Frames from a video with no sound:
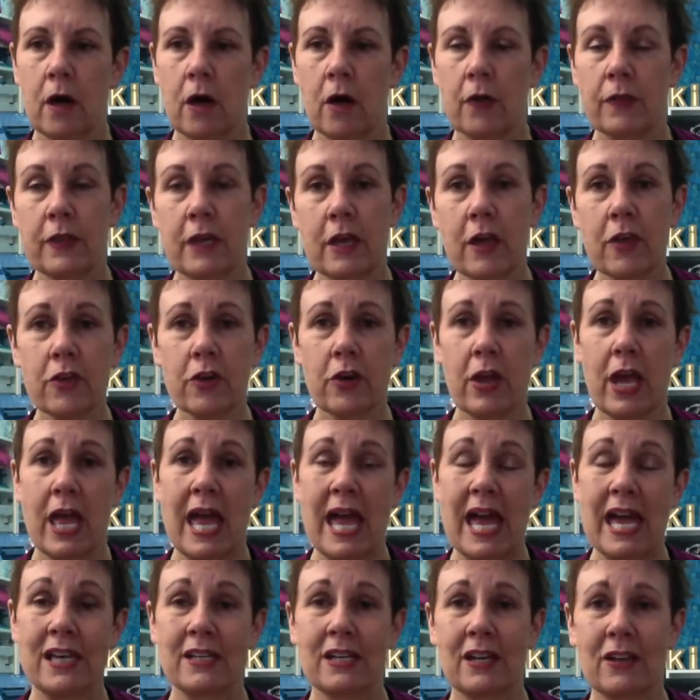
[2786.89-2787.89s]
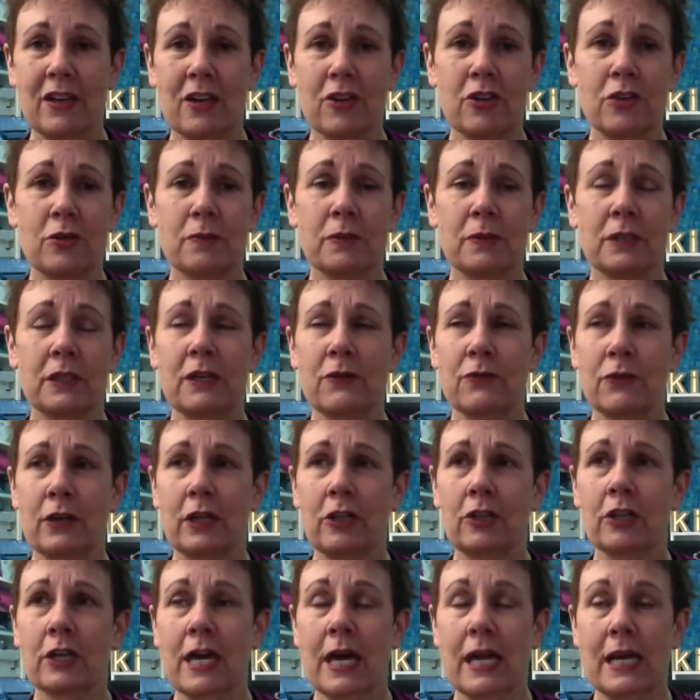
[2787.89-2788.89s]
On the other hand, I couldn't believe
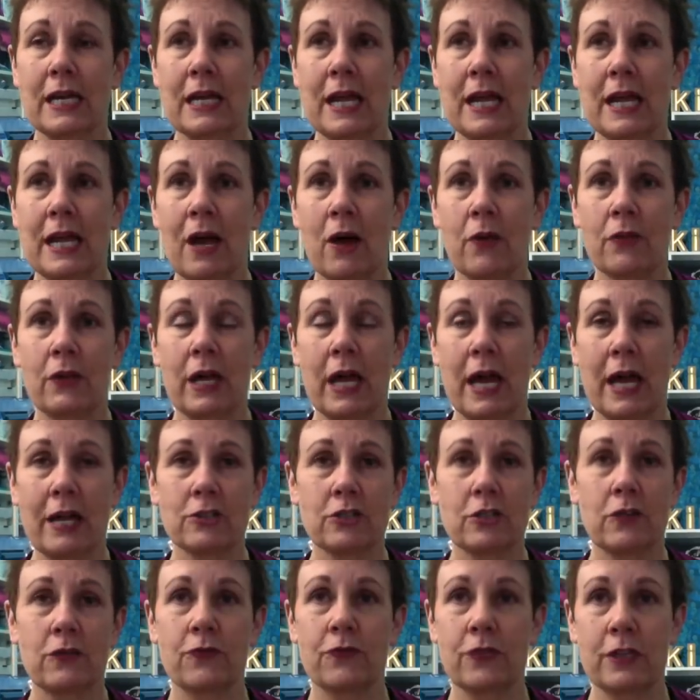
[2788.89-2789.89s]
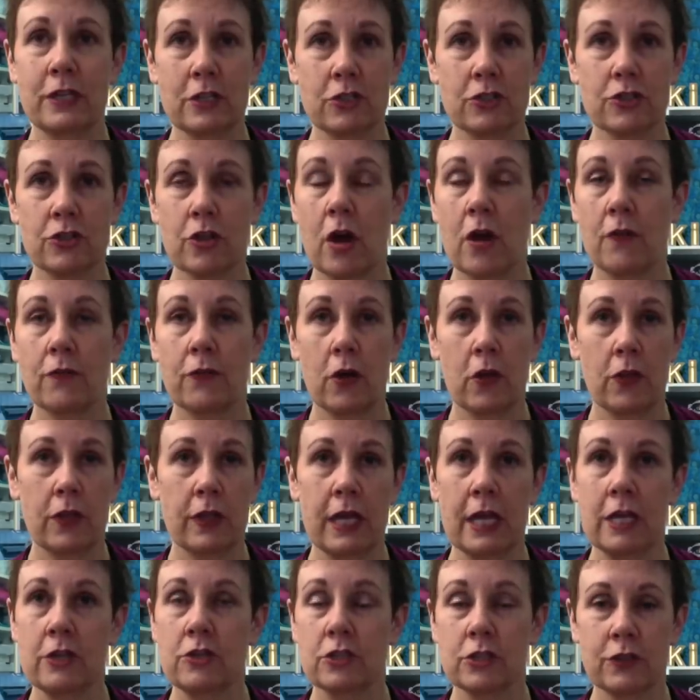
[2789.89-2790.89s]
when I look at it now that I actually finished off all
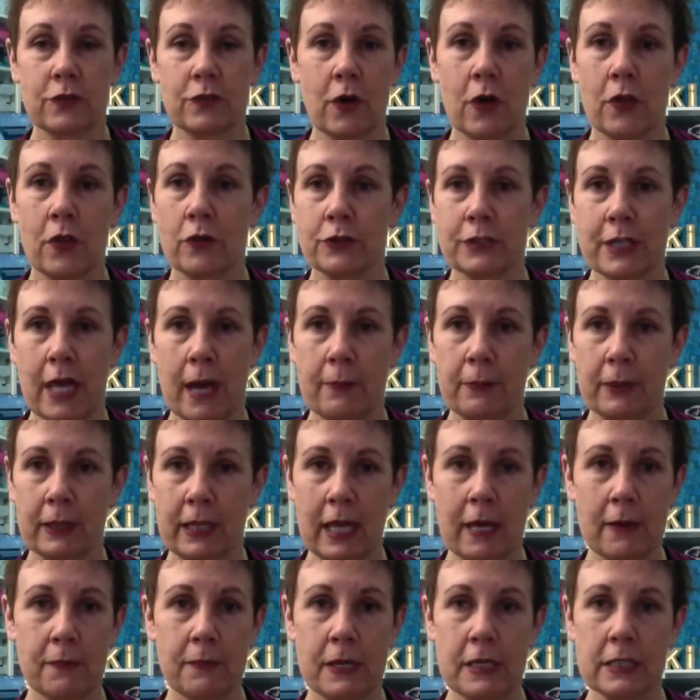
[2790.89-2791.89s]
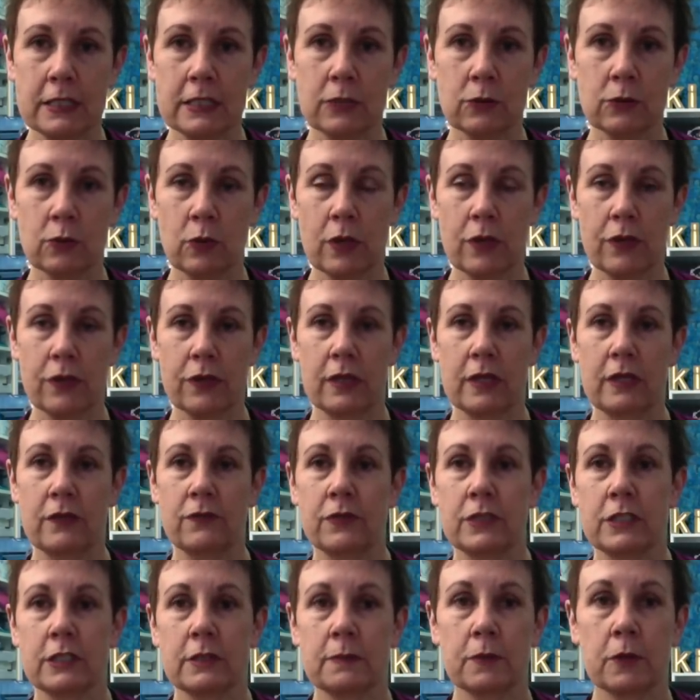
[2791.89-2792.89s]
the edges of all those applique pieces with
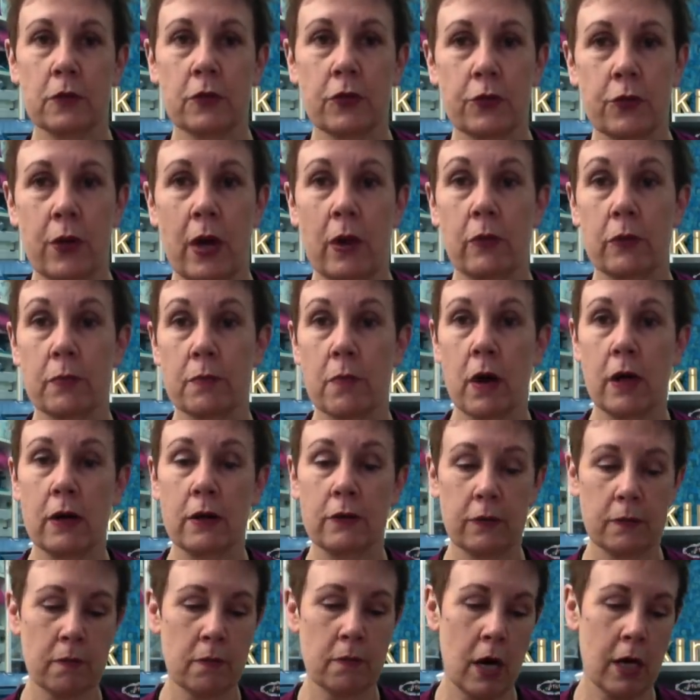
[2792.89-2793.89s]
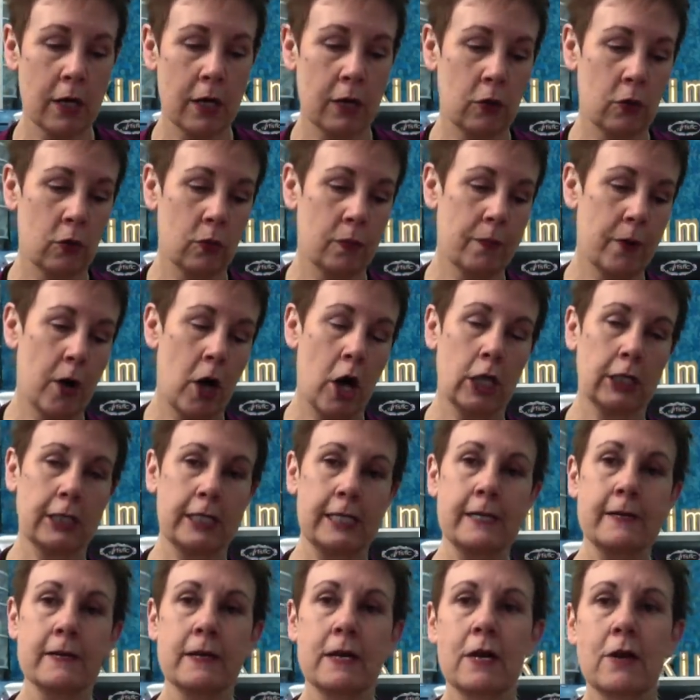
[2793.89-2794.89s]
invisible thread, with mono, mono
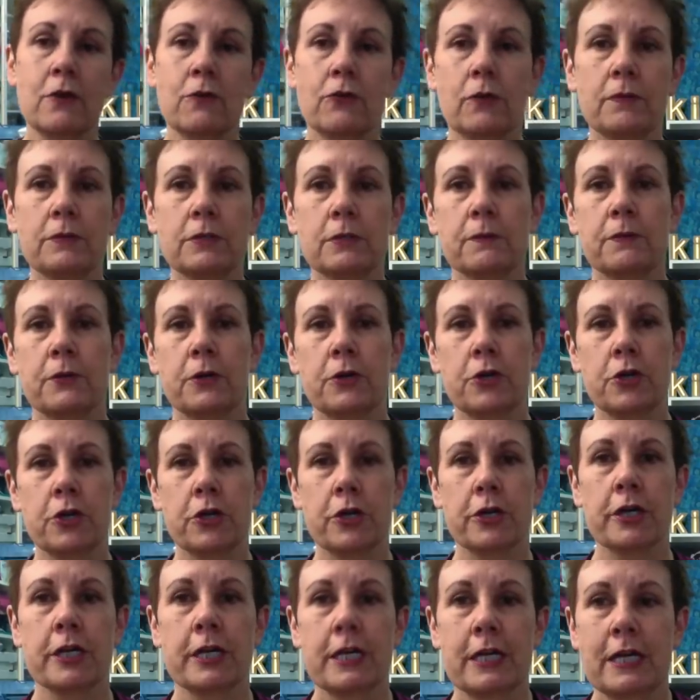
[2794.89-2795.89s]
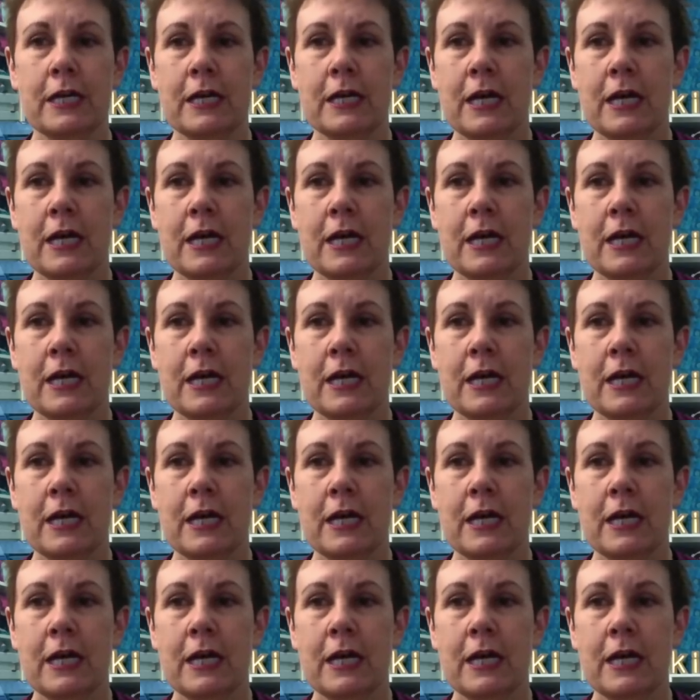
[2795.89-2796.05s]
poly from Superior.